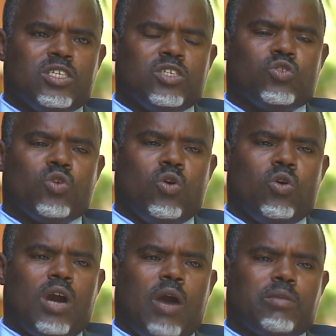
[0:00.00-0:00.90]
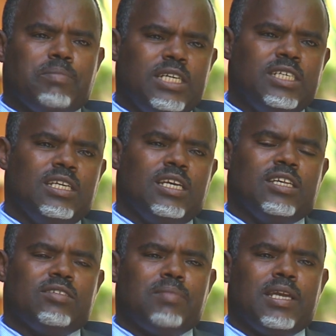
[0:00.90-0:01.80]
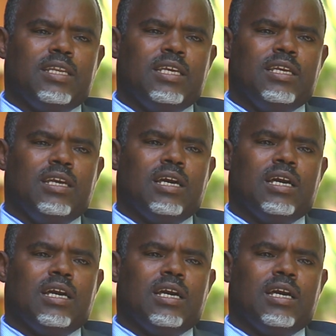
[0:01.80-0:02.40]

So our mission is mainly